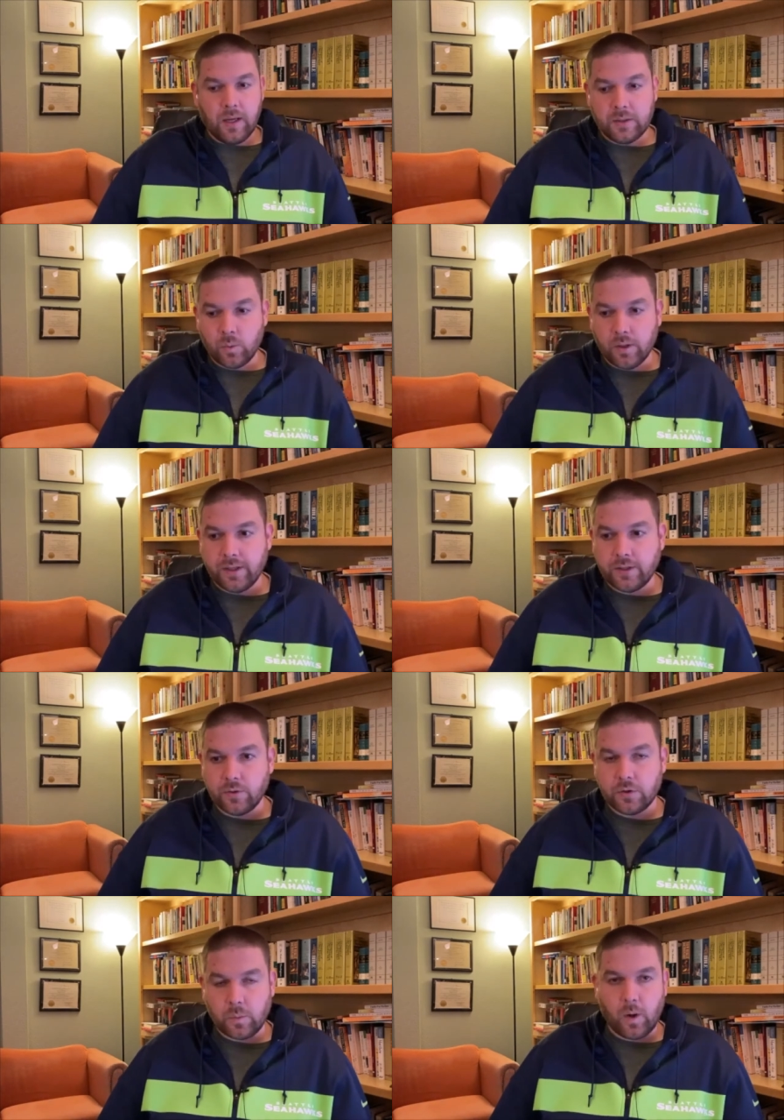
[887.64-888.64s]
is willing to
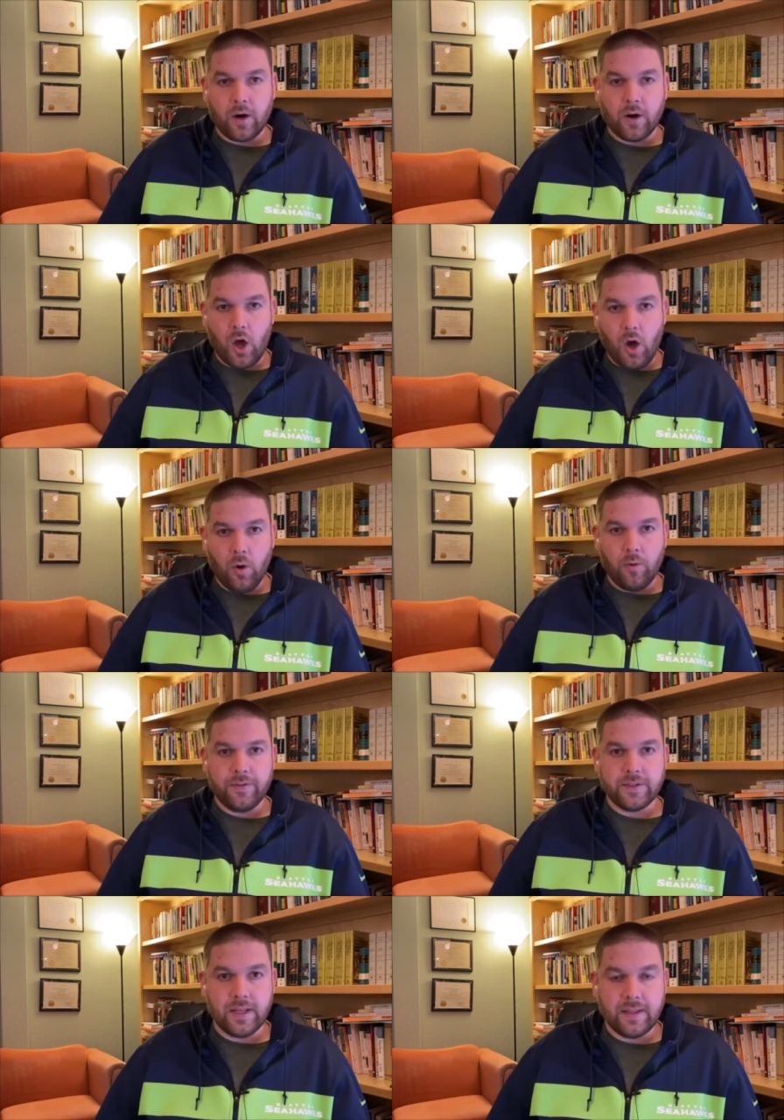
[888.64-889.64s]
swear an
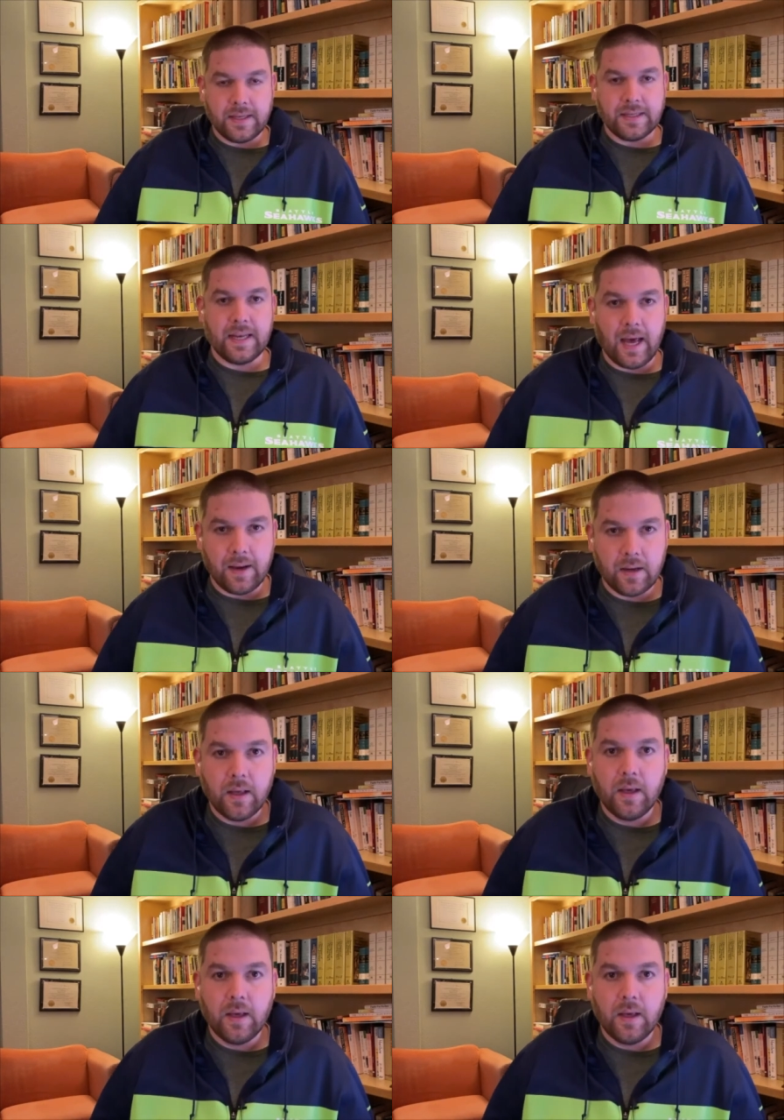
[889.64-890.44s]
oath saying they did not